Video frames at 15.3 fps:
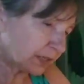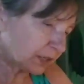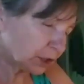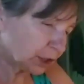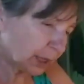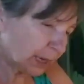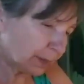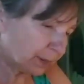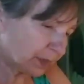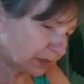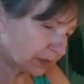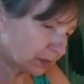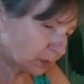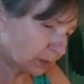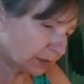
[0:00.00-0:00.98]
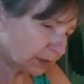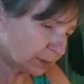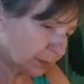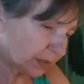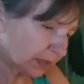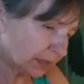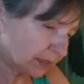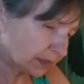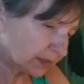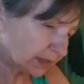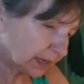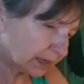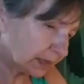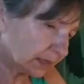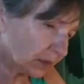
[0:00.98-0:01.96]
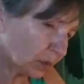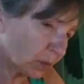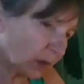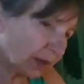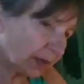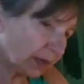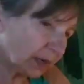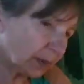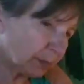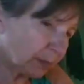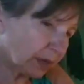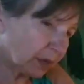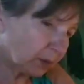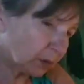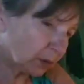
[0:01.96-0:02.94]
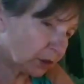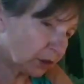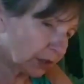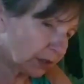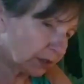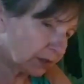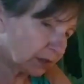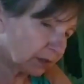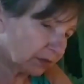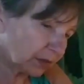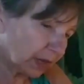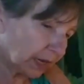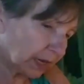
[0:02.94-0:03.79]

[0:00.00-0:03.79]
this was because I didn't want any big old chunks of kale.